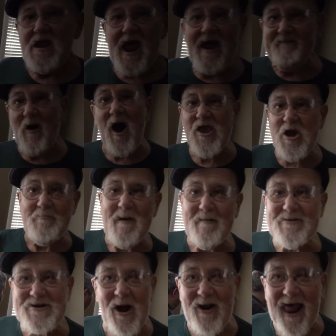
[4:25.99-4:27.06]
And for all you people
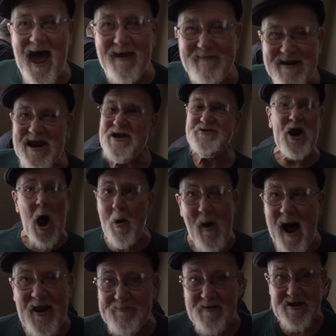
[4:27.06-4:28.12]
who don't like me, don't
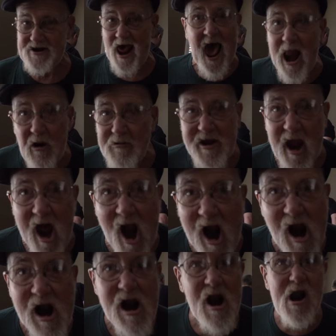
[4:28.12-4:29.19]
watch me, because I don't
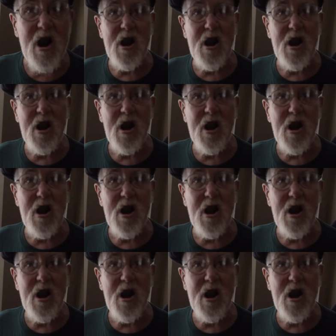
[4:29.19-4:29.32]
care.